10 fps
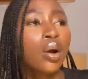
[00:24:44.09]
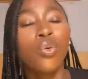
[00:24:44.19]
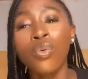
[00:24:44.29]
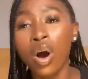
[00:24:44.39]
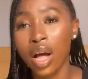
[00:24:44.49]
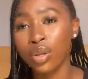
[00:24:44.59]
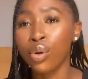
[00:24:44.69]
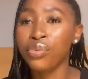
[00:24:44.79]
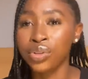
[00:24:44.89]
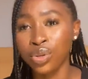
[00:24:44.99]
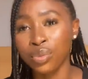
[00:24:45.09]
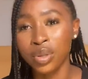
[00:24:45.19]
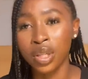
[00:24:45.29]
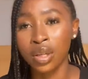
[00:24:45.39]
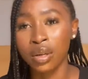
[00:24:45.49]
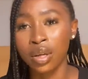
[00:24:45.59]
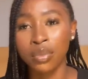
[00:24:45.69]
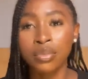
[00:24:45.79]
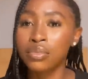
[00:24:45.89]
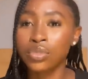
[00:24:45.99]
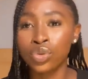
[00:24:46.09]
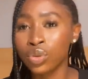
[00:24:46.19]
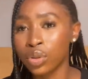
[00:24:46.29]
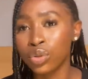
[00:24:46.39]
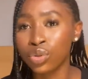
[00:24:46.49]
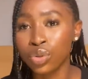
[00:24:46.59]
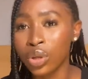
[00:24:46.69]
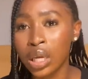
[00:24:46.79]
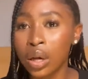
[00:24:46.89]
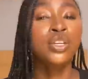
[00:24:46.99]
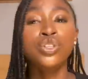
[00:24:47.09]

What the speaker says: one carton of Indomie to UK.